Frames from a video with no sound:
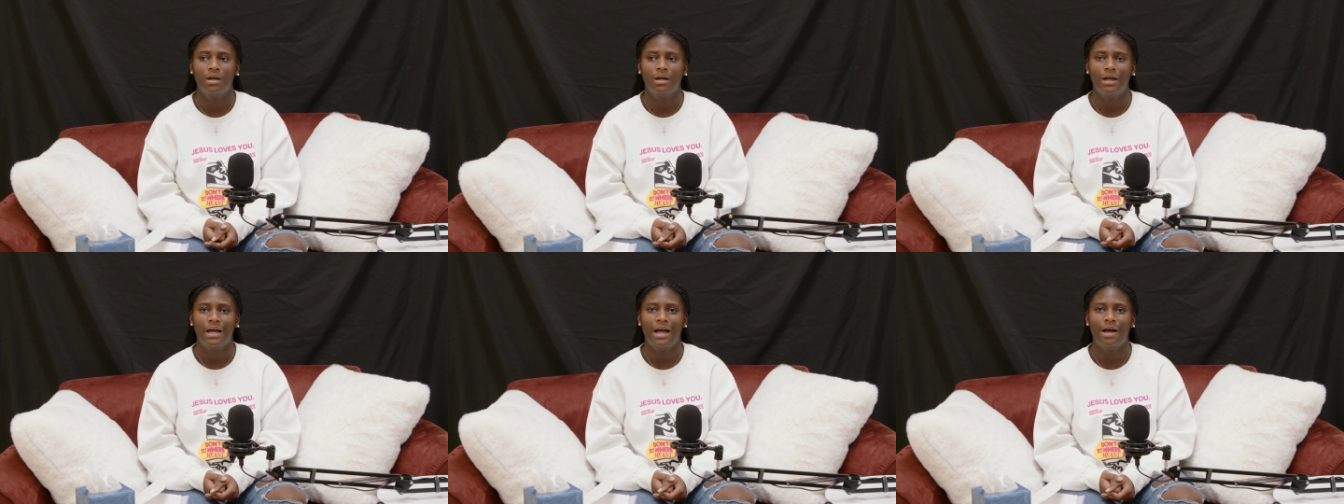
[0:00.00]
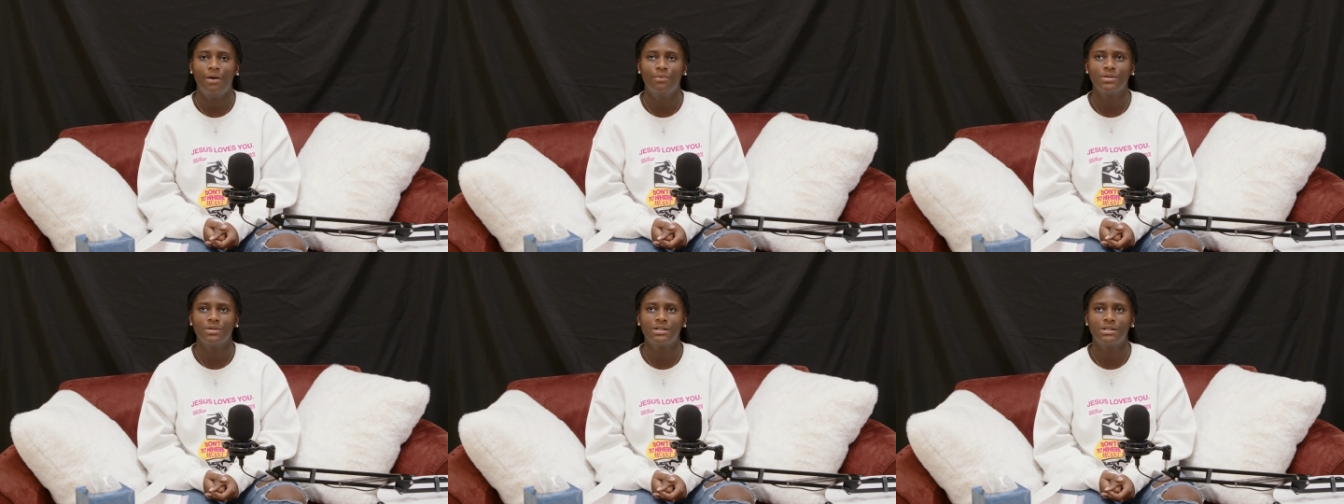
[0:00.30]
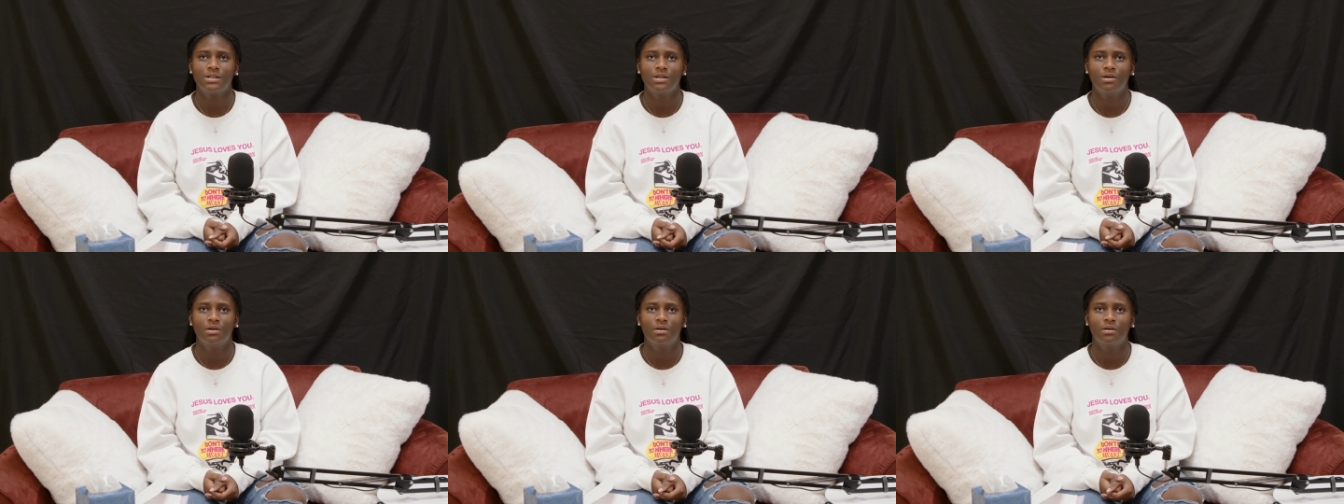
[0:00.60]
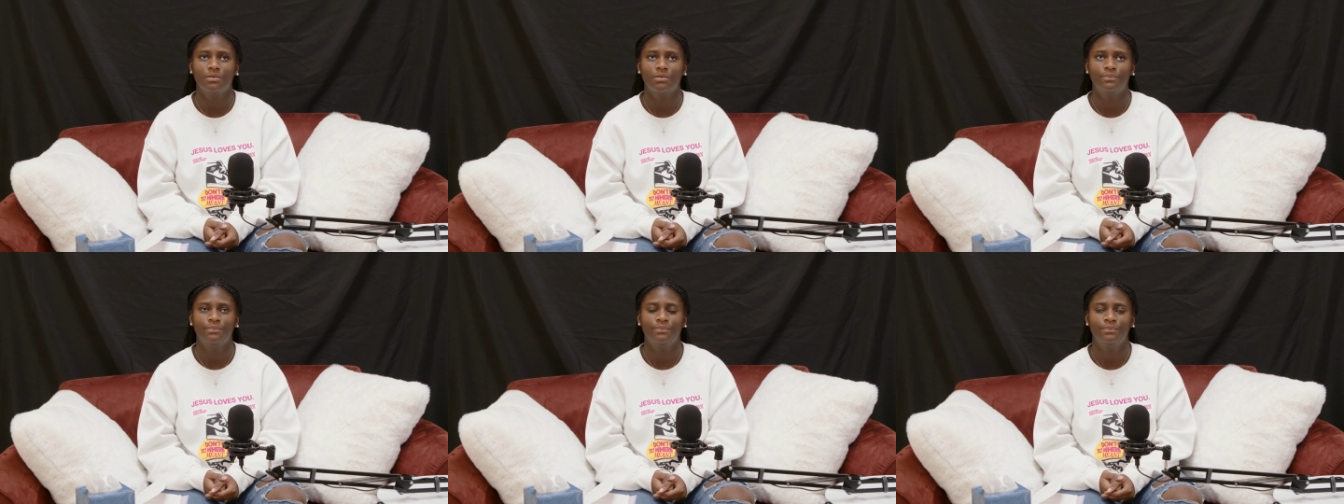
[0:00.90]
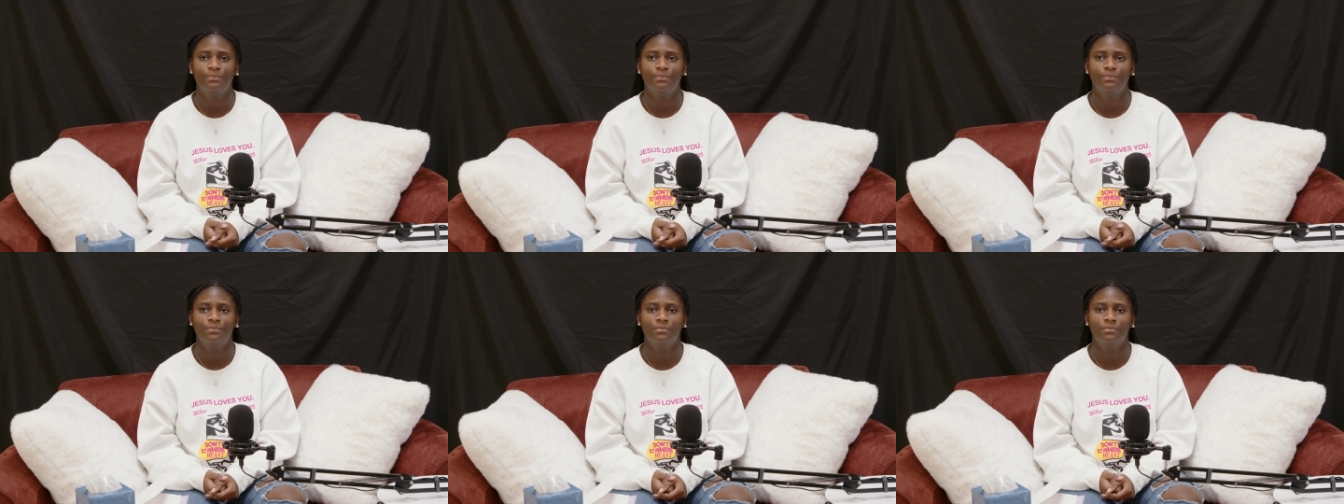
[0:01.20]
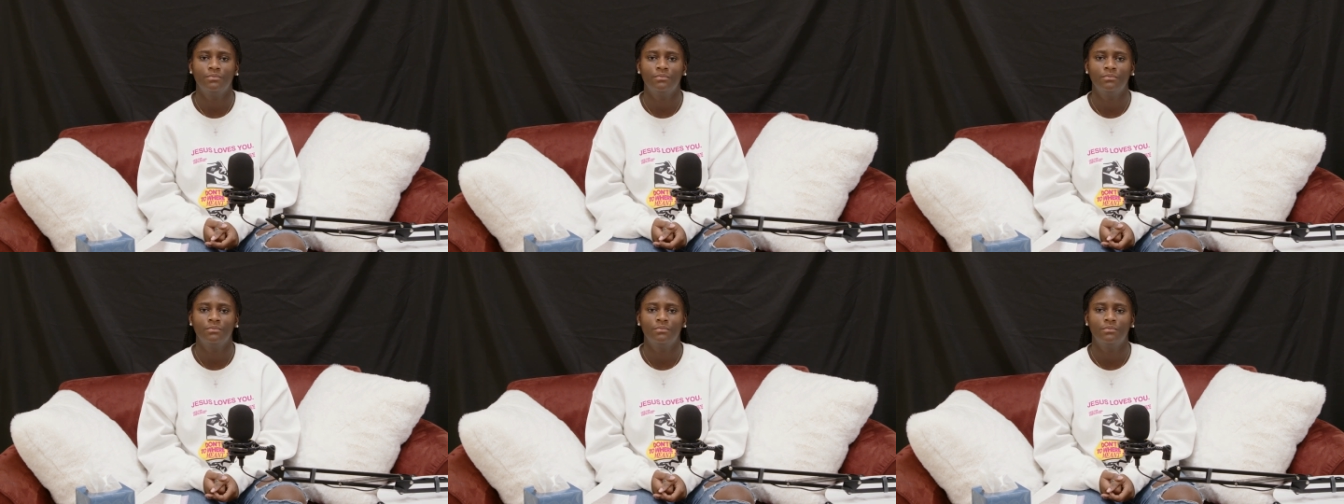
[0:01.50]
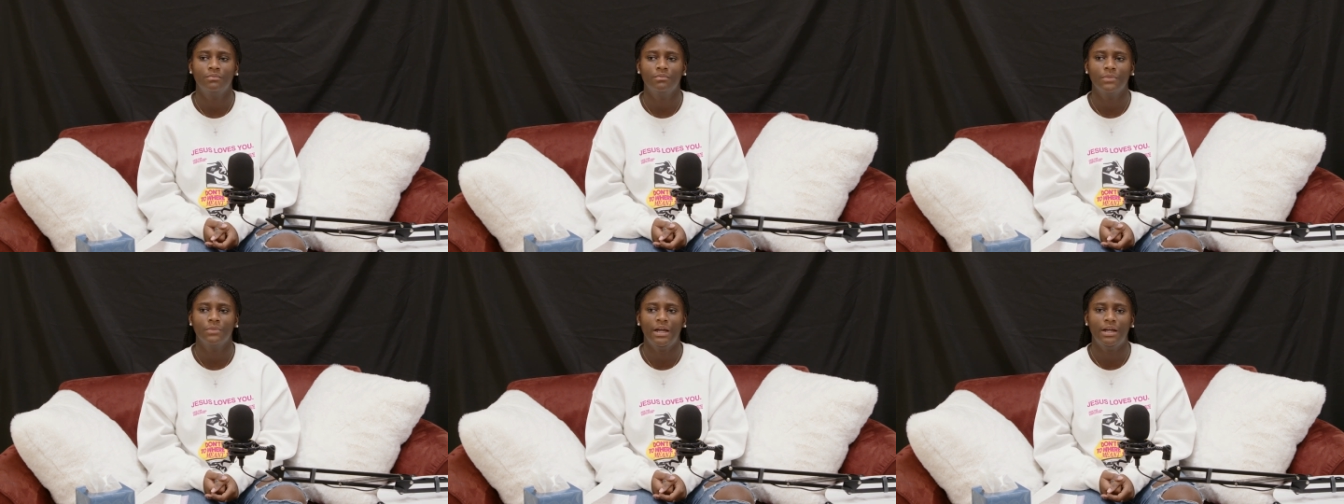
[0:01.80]
I was still
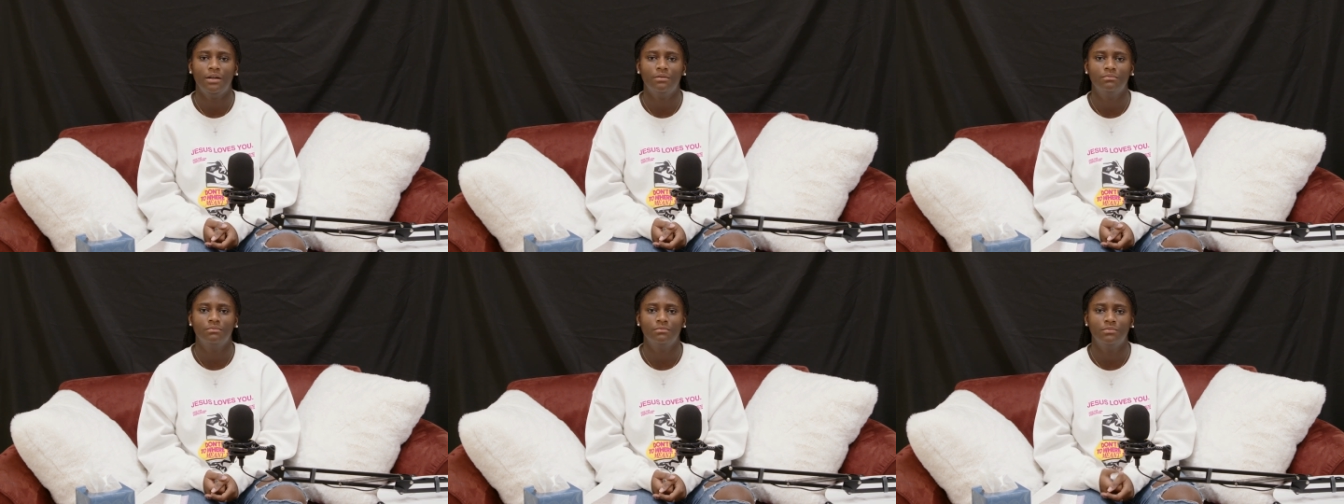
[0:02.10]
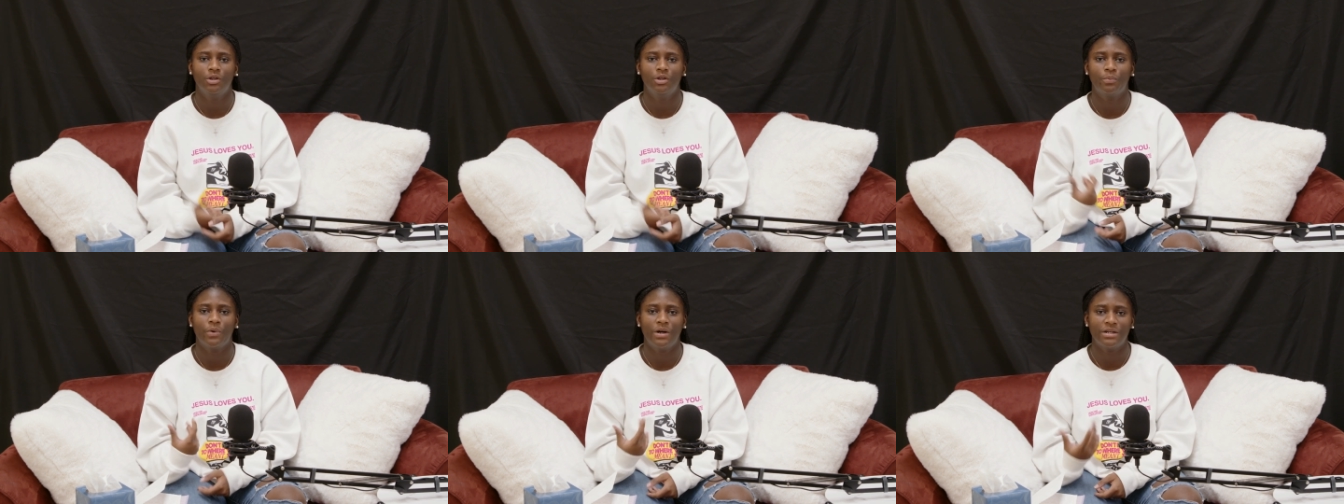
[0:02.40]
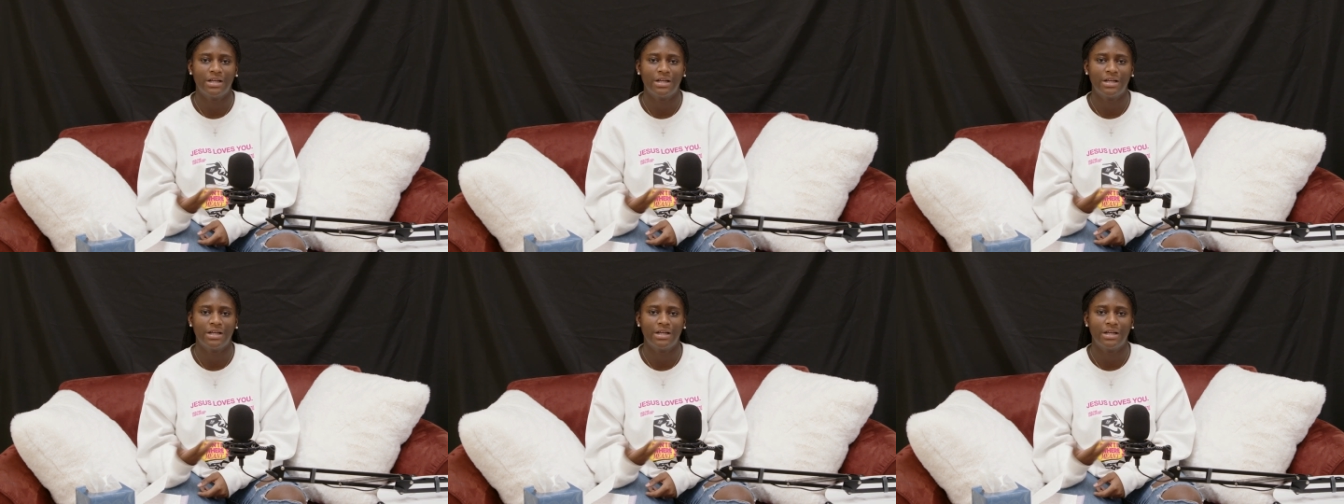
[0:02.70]
like depressed.